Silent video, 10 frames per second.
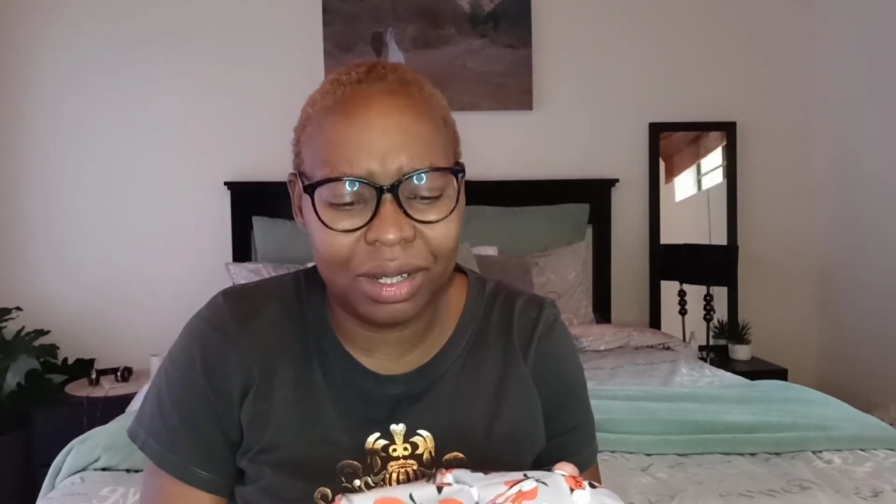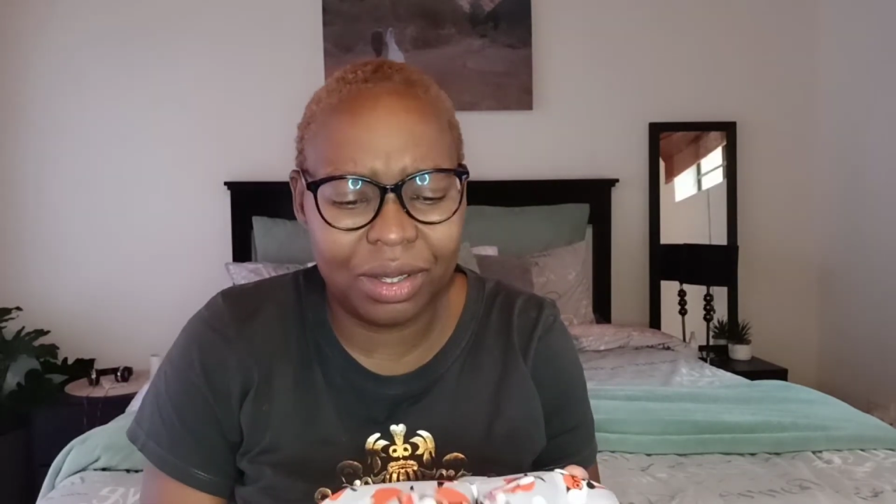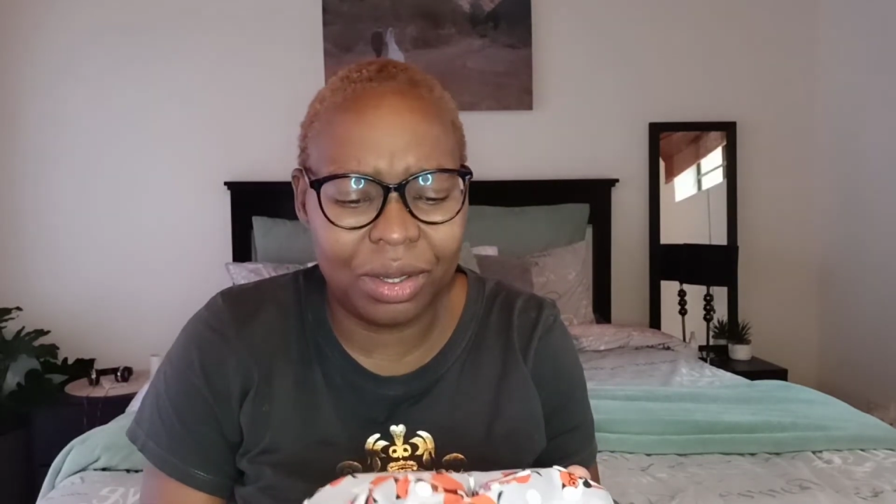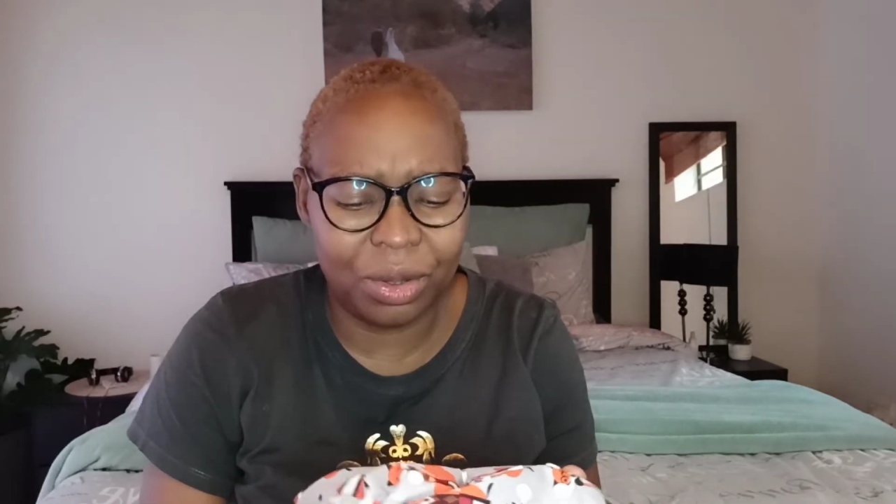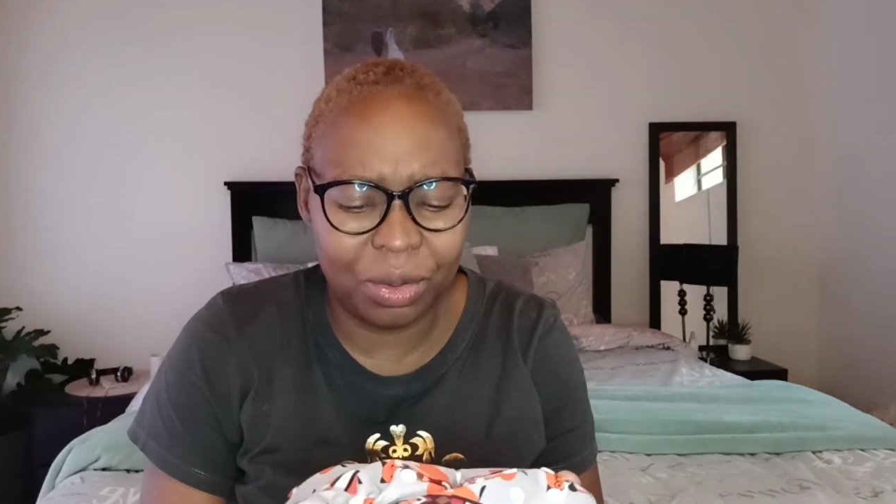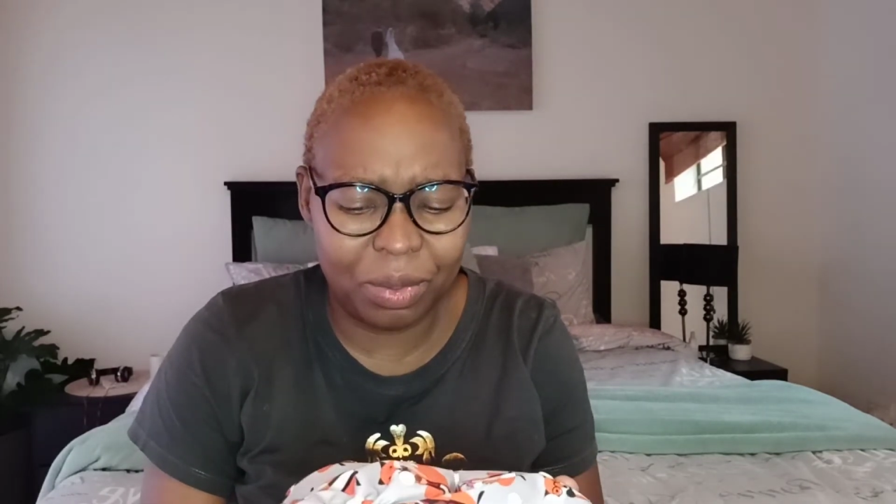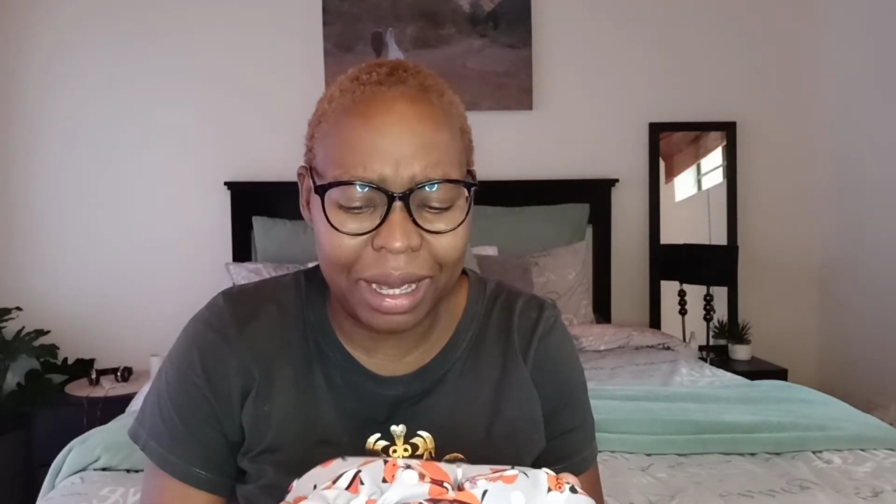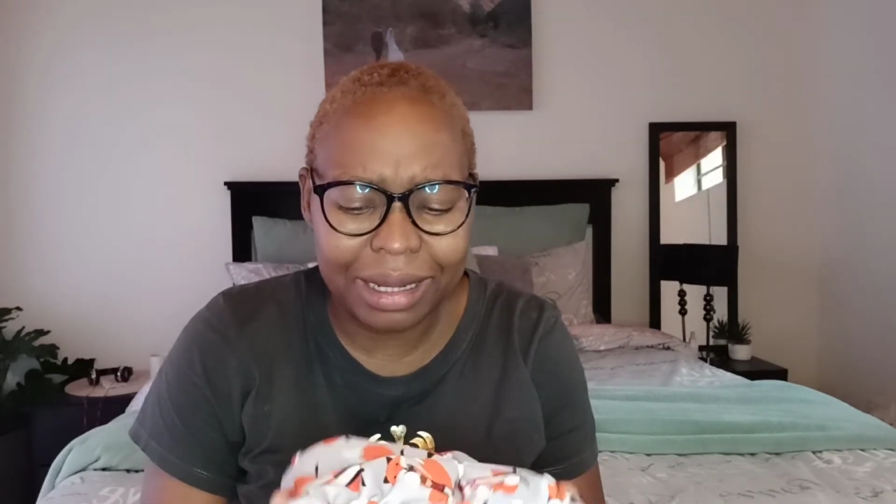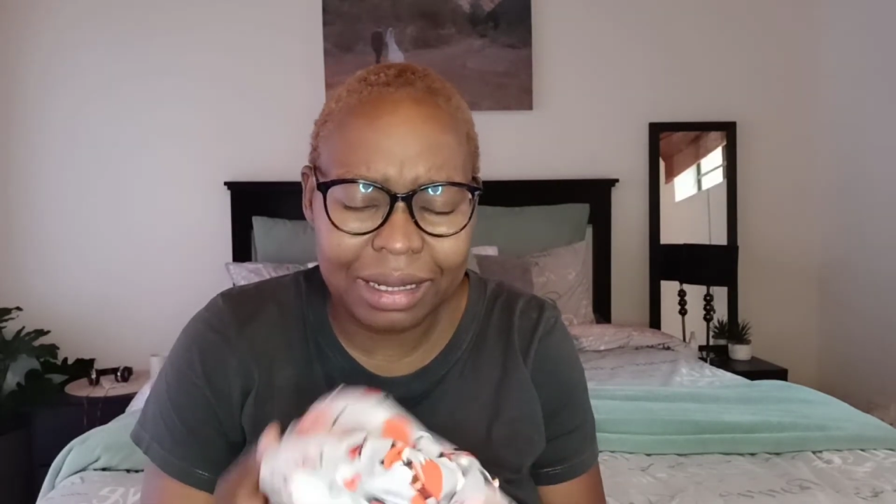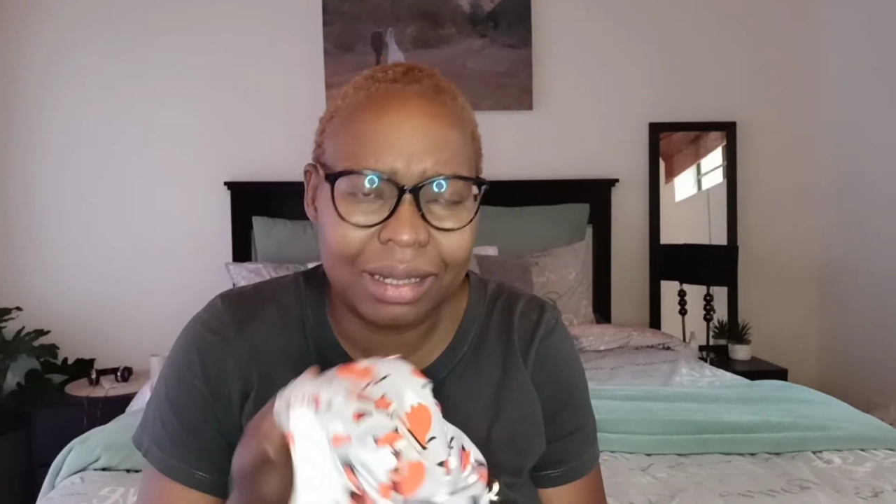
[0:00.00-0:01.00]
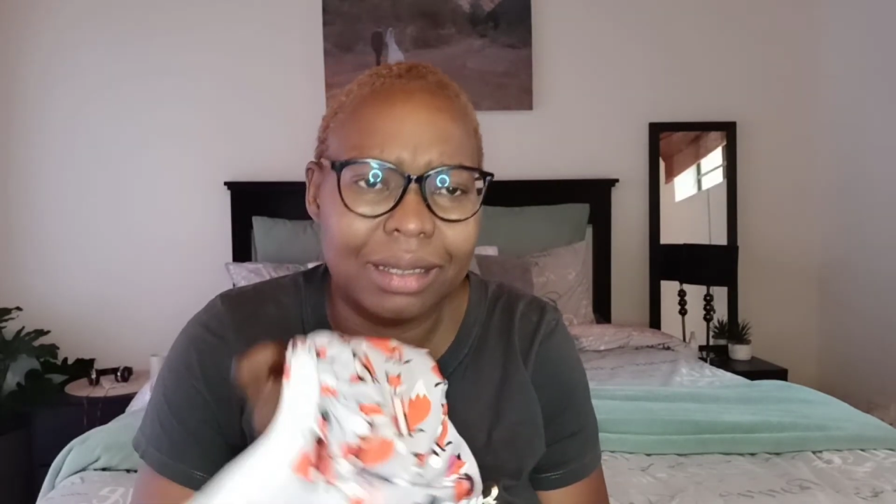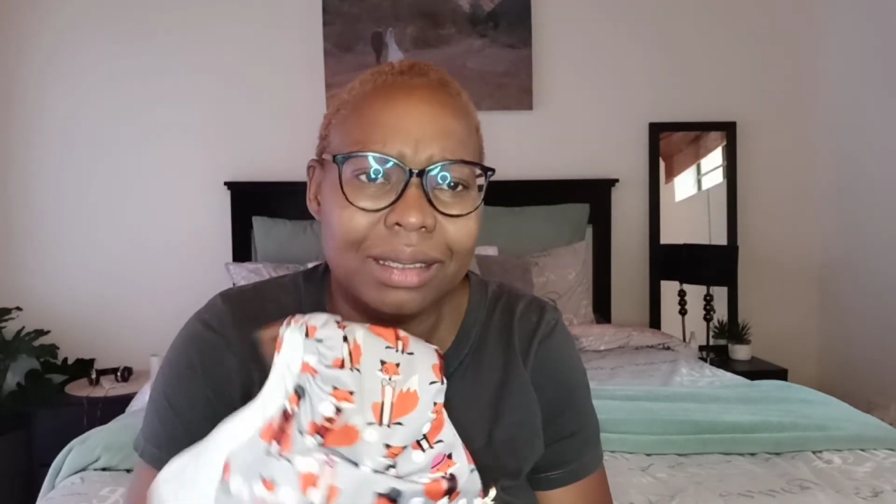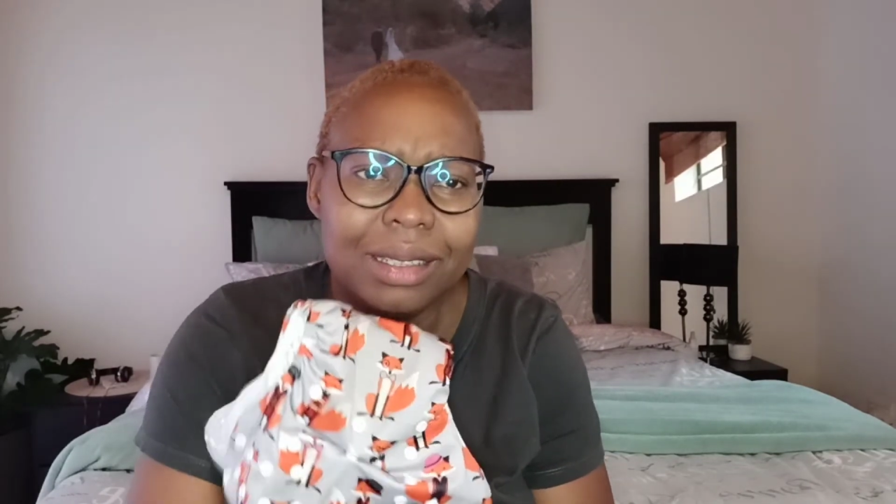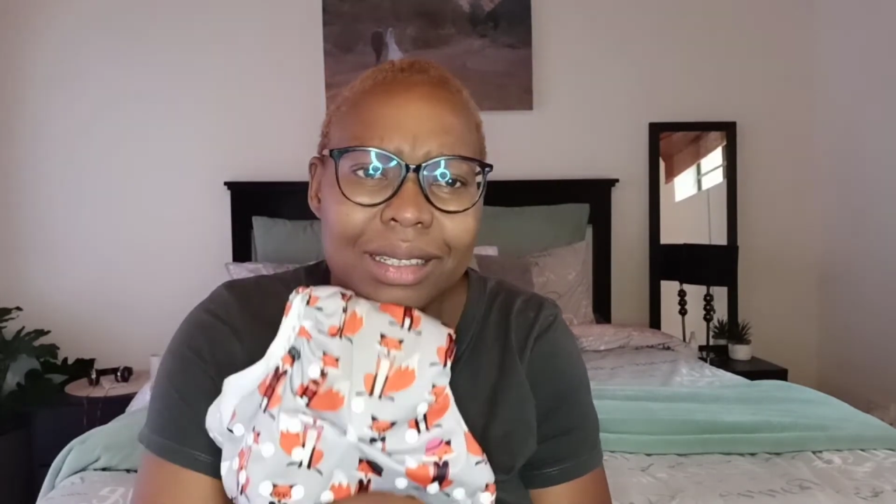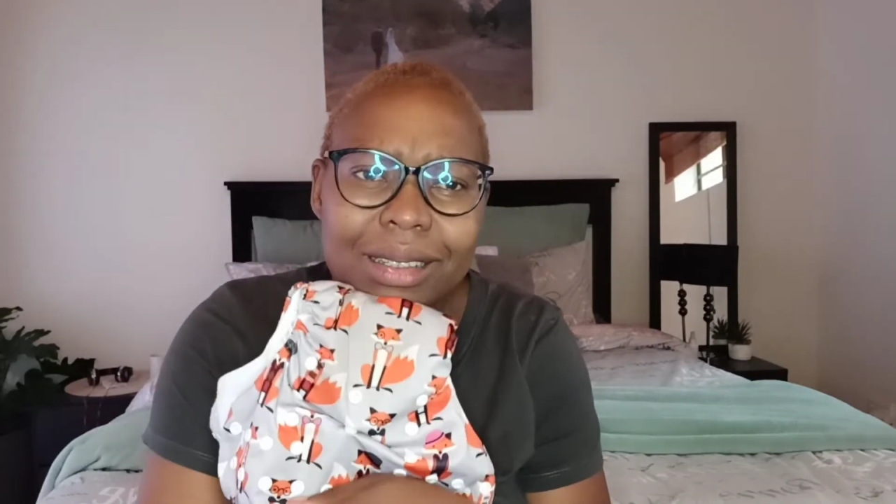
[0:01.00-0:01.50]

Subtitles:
cute patterns.